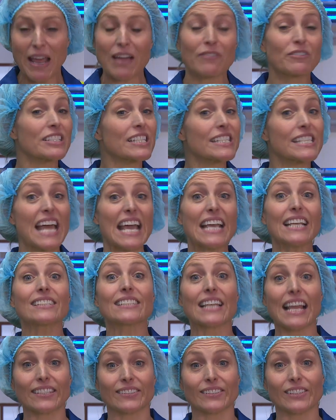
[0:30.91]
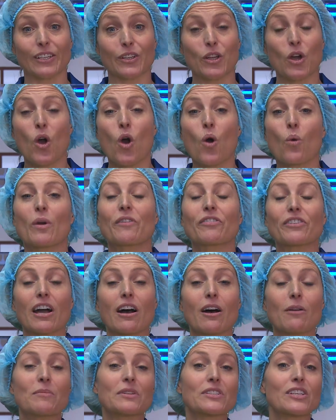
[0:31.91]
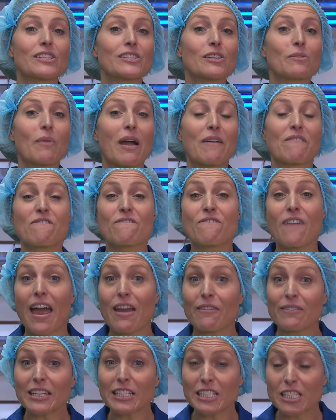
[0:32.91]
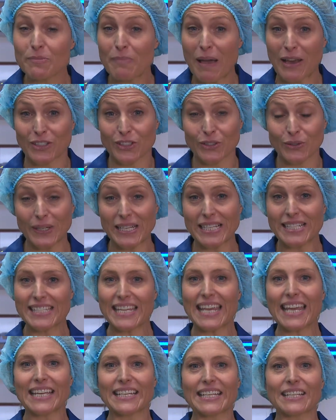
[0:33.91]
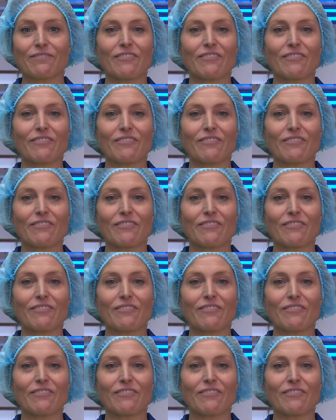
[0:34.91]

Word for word: Now, for today's lesson, we've come to somewhere very special indeed.